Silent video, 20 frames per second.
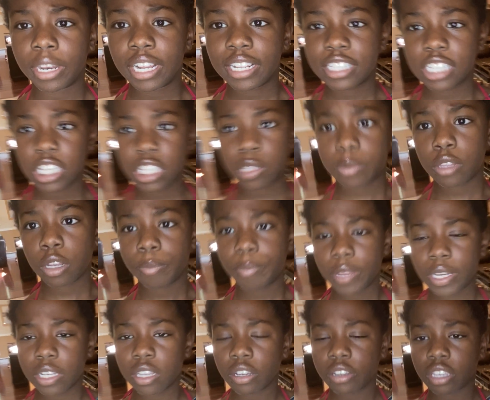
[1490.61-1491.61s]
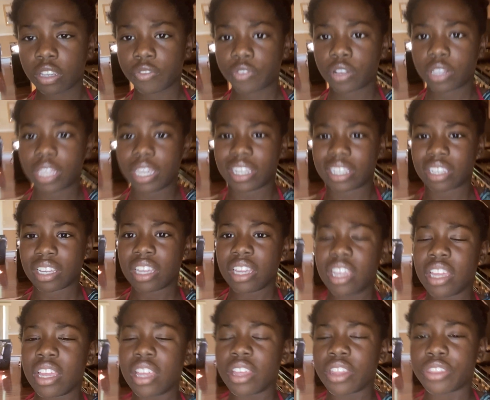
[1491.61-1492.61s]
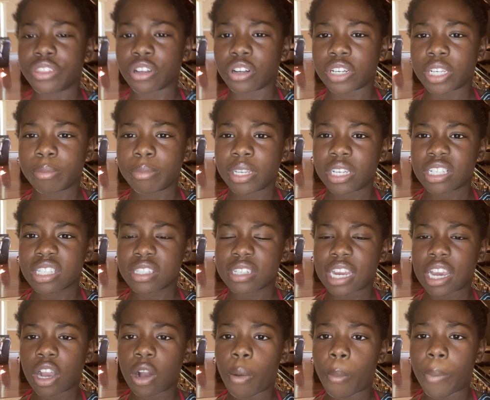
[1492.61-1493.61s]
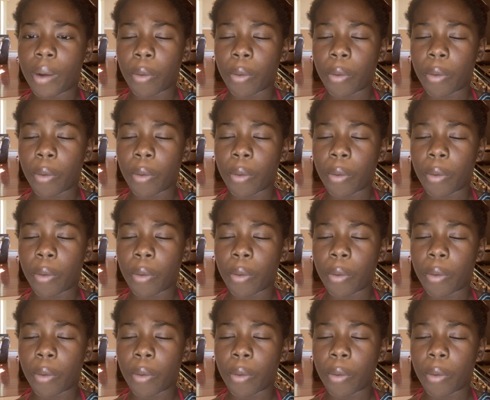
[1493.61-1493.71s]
They've been cooking for like 30 minutes now, but we